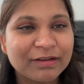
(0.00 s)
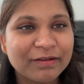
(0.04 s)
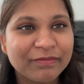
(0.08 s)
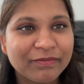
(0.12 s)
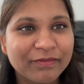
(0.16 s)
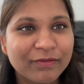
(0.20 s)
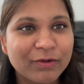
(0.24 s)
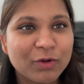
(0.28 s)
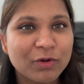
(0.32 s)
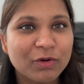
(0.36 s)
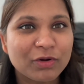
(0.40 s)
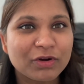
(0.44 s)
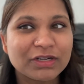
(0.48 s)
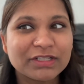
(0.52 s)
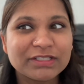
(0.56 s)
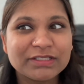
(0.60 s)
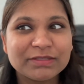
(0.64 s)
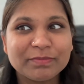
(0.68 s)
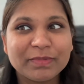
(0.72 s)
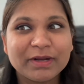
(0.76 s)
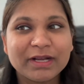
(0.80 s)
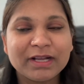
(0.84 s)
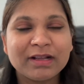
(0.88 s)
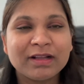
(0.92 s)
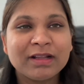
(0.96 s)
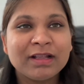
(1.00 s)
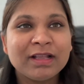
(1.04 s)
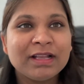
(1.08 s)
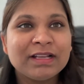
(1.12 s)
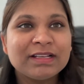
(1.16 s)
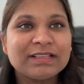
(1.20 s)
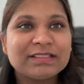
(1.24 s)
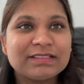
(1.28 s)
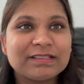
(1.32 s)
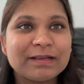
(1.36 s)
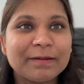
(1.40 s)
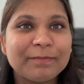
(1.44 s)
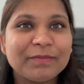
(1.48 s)
of course, but
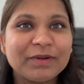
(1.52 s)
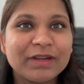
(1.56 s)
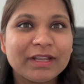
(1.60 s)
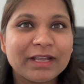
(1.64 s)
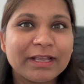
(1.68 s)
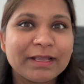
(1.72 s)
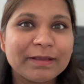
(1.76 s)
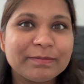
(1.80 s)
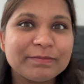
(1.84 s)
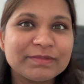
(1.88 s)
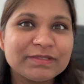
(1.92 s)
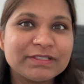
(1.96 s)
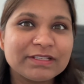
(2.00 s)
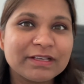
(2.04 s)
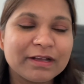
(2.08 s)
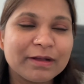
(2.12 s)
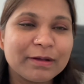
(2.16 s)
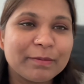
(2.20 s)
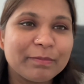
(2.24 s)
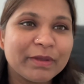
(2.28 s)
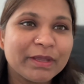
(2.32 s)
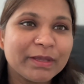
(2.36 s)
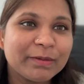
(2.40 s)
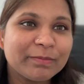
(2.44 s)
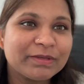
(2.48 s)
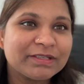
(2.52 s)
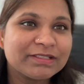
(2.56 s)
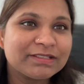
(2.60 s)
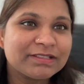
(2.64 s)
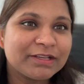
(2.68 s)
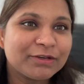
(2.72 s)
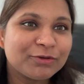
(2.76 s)
sometimes babies,